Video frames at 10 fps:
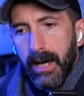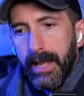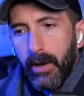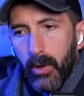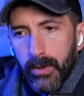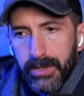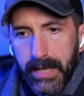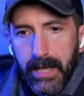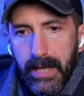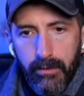I had a whole
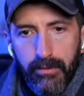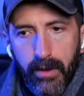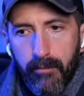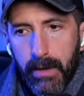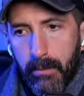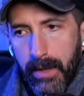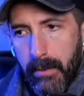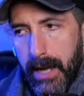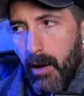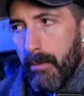team of people
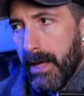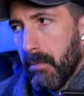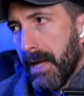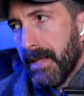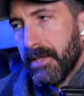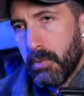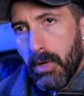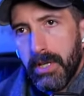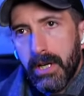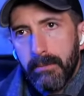that would help me, and we had this
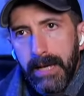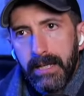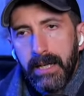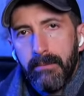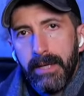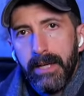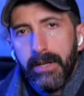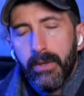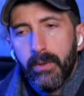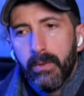one young man come
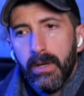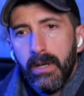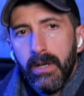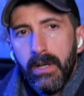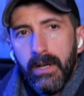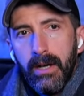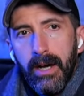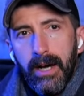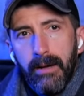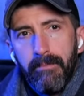in who,
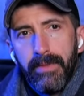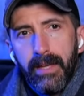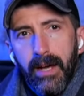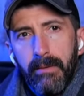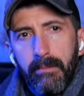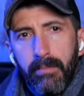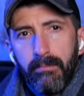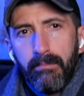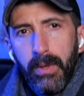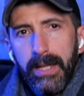I mean,
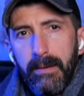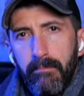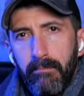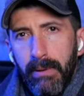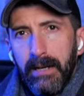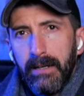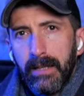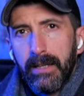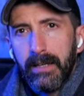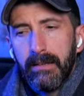pretty
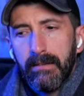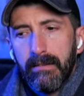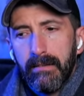apparently...